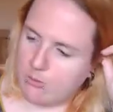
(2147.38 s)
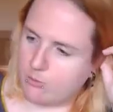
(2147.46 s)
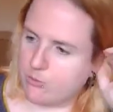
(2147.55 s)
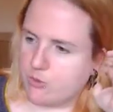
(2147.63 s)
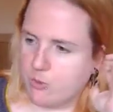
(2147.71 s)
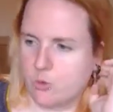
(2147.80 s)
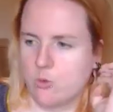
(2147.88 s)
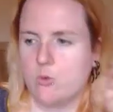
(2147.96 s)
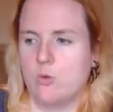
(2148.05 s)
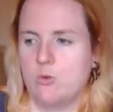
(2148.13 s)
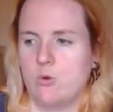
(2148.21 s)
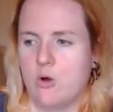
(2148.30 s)

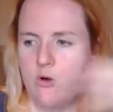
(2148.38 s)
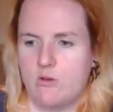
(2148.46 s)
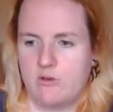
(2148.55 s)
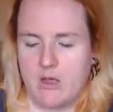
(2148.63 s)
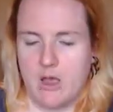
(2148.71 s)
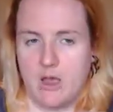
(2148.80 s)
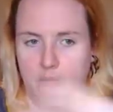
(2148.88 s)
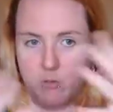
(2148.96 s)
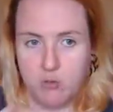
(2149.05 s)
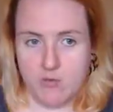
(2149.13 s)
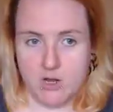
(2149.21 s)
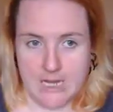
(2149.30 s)
So obviously I have
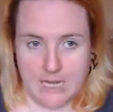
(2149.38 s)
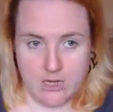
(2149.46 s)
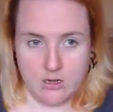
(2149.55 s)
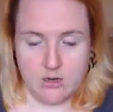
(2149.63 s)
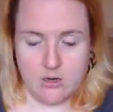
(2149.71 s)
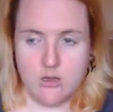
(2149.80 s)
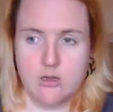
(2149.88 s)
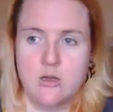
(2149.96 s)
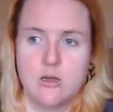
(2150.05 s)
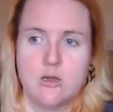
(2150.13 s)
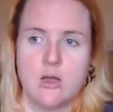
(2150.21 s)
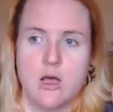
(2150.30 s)
over 10,
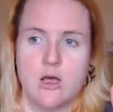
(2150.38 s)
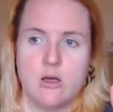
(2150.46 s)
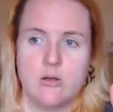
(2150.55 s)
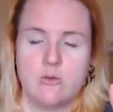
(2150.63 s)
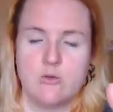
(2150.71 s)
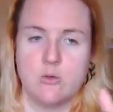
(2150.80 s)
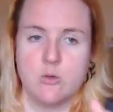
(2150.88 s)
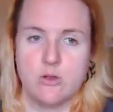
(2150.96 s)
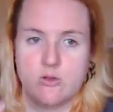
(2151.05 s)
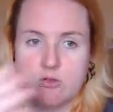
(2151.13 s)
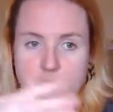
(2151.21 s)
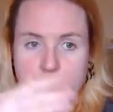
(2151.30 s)
so
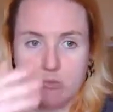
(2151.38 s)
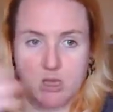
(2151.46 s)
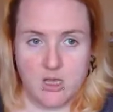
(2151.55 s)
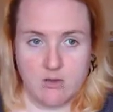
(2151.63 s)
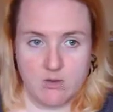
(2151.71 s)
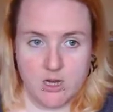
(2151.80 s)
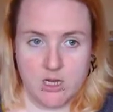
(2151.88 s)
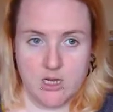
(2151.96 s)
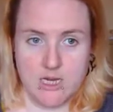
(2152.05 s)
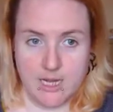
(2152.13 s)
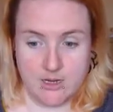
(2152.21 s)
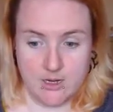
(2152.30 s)
it's just going to be every
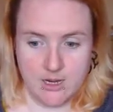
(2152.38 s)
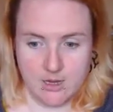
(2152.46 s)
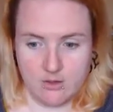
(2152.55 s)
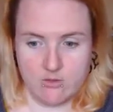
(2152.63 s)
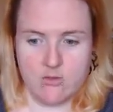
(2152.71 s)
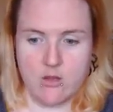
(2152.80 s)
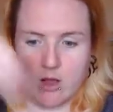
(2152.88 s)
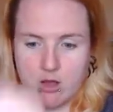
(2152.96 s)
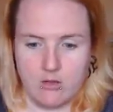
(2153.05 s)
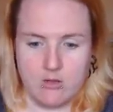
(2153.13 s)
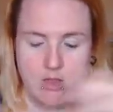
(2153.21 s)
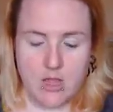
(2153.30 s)
10 days,
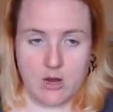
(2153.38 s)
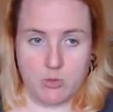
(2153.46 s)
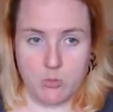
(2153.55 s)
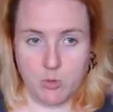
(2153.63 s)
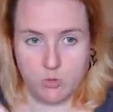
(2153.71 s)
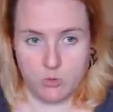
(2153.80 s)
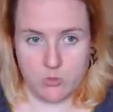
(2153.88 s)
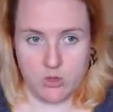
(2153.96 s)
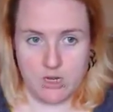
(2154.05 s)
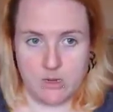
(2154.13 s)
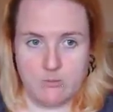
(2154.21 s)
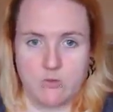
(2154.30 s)
and then I'll put all
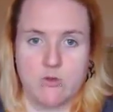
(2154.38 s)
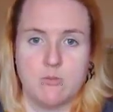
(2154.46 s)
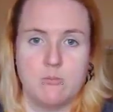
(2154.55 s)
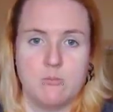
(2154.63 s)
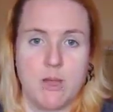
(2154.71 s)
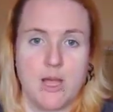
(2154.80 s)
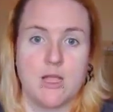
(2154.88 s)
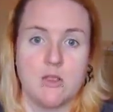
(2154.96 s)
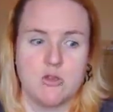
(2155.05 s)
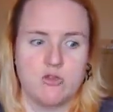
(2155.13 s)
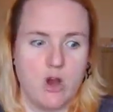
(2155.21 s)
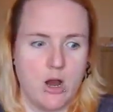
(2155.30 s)
the names back
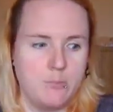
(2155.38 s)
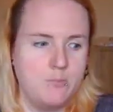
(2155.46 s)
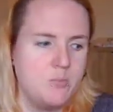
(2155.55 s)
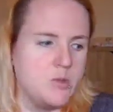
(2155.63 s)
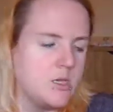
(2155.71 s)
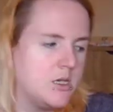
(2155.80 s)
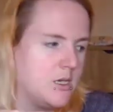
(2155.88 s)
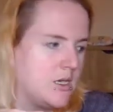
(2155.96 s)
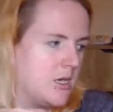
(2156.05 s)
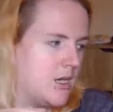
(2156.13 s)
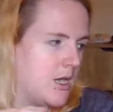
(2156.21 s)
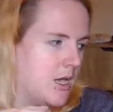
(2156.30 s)
in the jar.
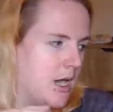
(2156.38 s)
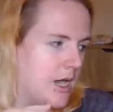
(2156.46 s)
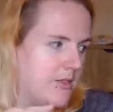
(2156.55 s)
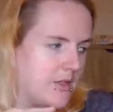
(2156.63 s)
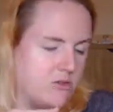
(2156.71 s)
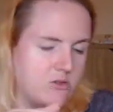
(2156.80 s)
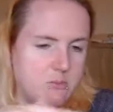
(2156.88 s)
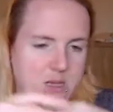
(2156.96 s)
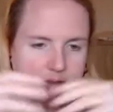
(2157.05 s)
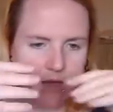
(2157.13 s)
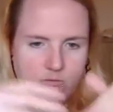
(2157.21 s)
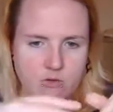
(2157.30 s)
And that just
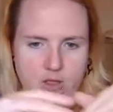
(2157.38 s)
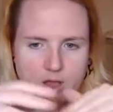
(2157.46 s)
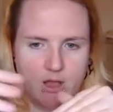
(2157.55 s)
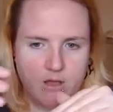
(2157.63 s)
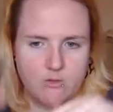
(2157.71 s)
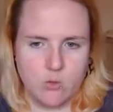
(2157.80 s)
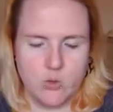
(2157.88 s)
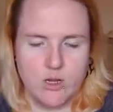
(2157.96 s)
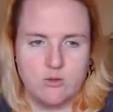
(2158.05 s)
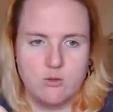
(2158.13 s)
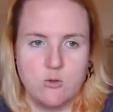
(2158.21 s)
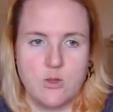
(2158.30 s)
means everything is
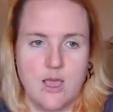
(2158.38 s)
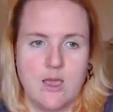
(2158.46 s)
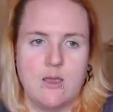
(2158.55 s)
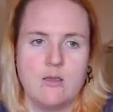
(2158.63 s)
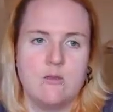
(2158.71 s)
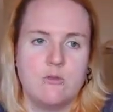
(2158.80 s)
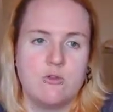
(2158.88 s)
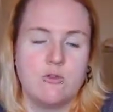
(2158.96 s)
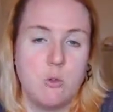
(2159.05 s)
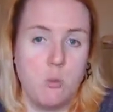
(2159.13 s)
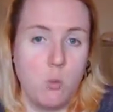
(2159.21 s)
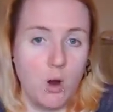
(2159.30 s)
going to get
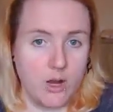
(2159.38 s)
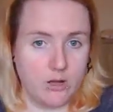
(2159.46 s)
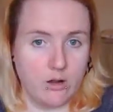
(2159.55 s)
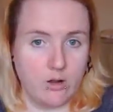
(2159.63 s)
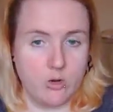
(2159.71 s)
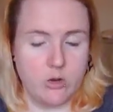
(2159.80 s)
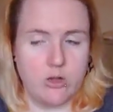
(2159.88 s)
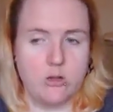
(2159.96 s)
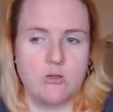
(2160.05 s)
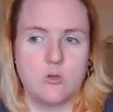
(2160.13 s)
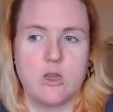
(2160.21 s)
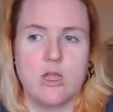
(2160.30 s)
some work done on it.
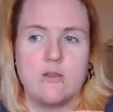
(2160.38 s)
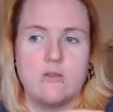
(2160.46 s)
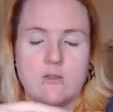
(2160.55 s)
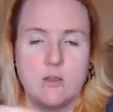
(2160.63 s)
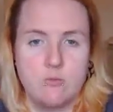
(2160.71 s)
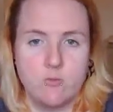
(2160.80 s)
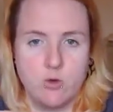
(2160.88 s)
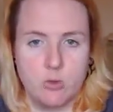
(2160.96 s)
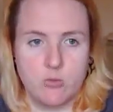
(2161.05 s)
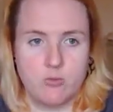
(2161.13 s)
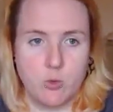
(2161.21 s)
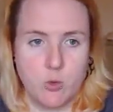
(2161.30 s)
It's going to get some
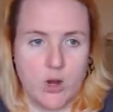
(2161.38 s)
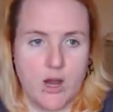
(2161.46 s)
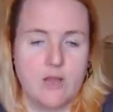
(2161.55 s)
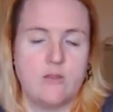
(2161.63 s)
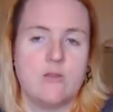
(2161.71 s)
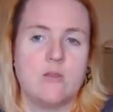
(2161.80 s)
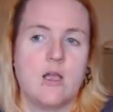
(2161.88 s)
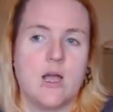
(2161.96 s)
form of progress.